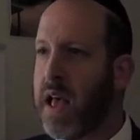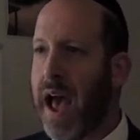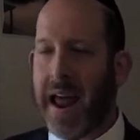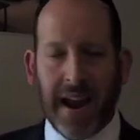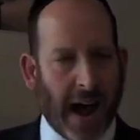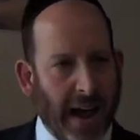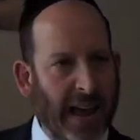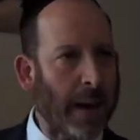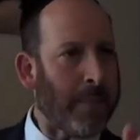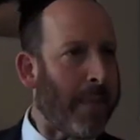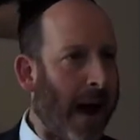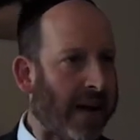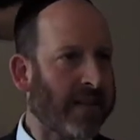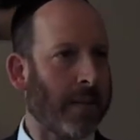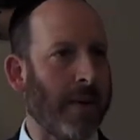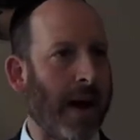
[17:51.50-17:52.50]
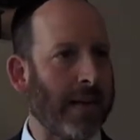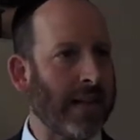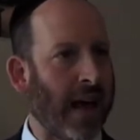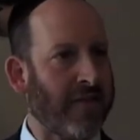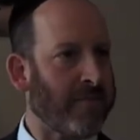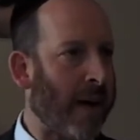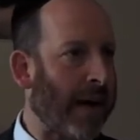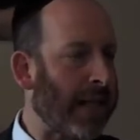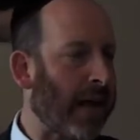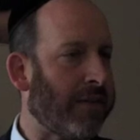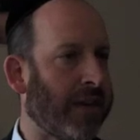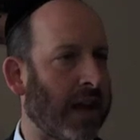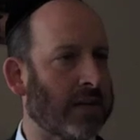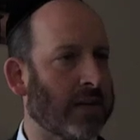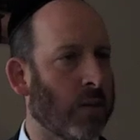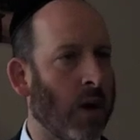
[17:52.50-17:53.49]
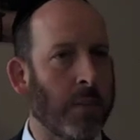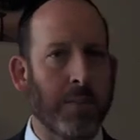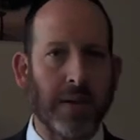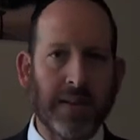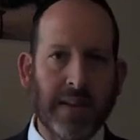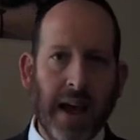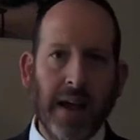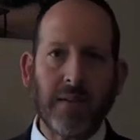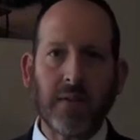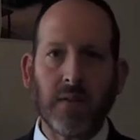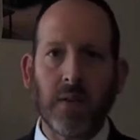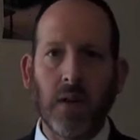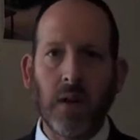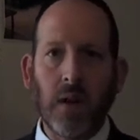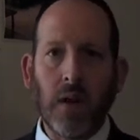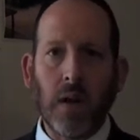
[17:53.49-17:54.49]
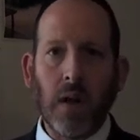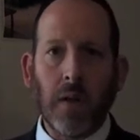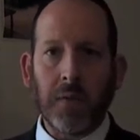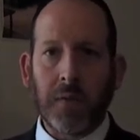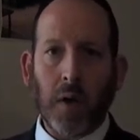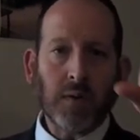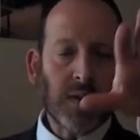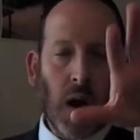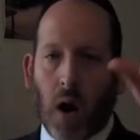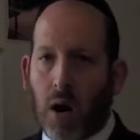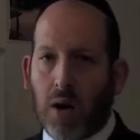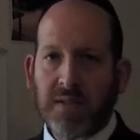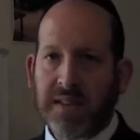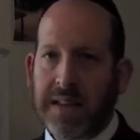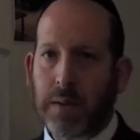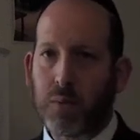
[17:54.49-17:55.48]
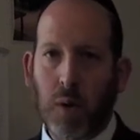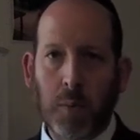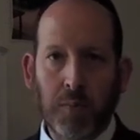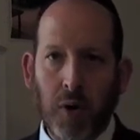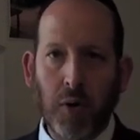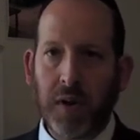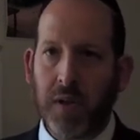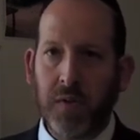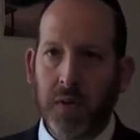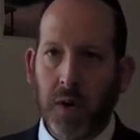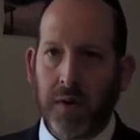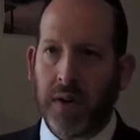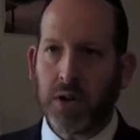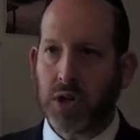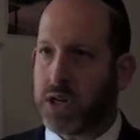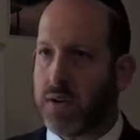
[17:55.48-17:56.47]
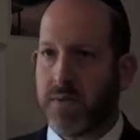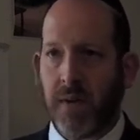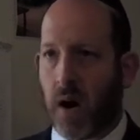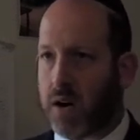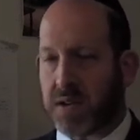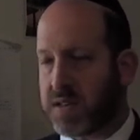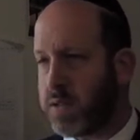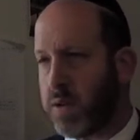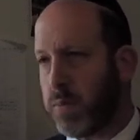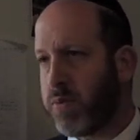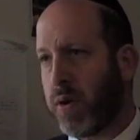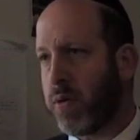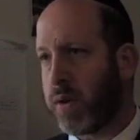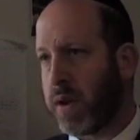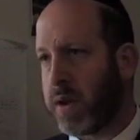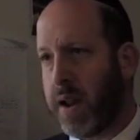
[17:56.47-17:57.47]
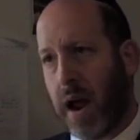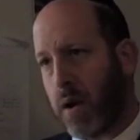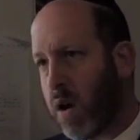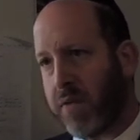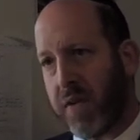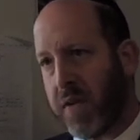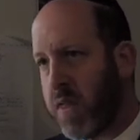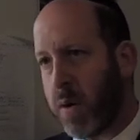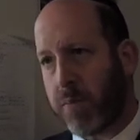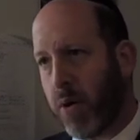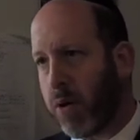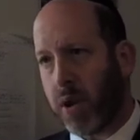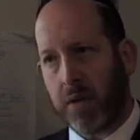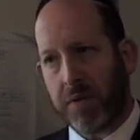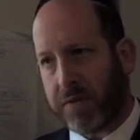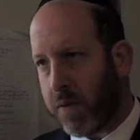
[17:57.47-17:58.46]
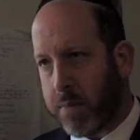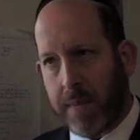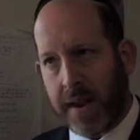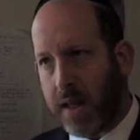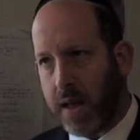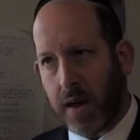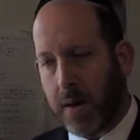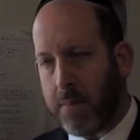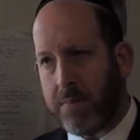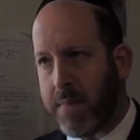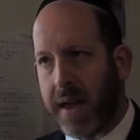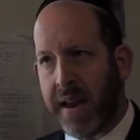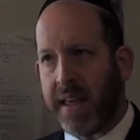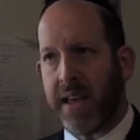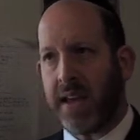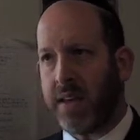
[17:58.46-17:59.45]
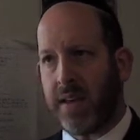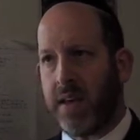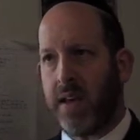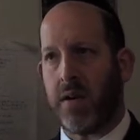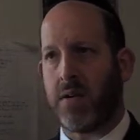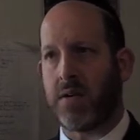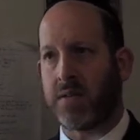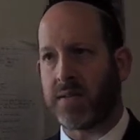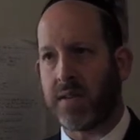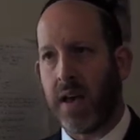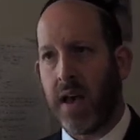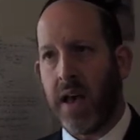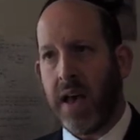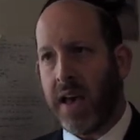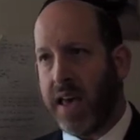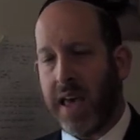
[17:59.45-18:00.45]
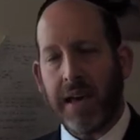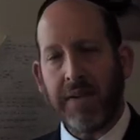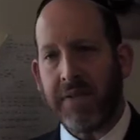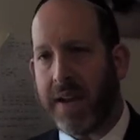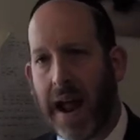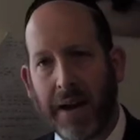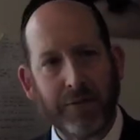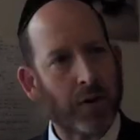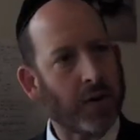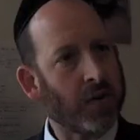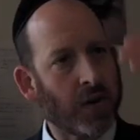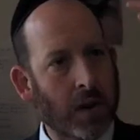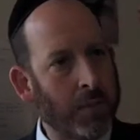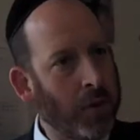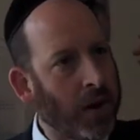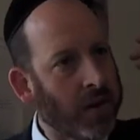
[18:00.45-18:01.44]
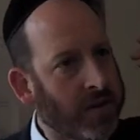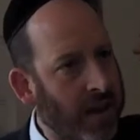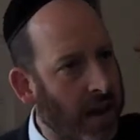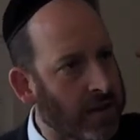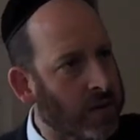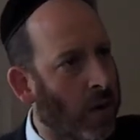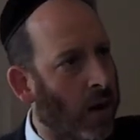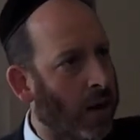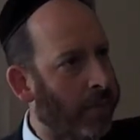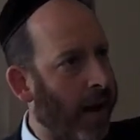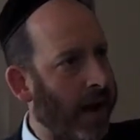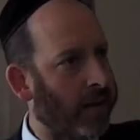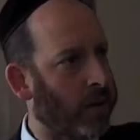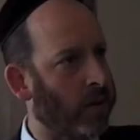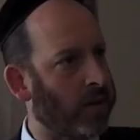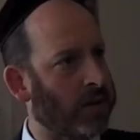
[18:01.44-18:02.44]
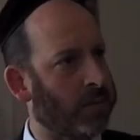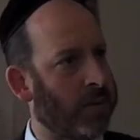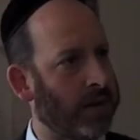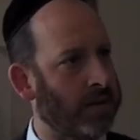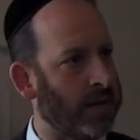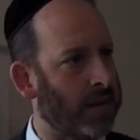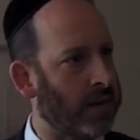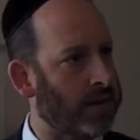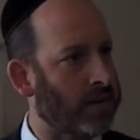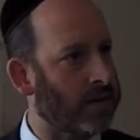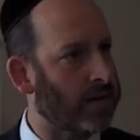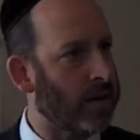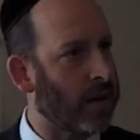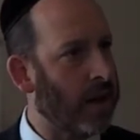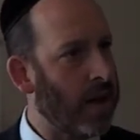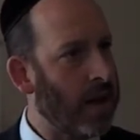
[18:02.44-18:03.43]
And I get back to my life gets going, but yet, those hearts that were broken during Shiva are still broken, and often they're broken for many, many years, even after the community has gone back to its business.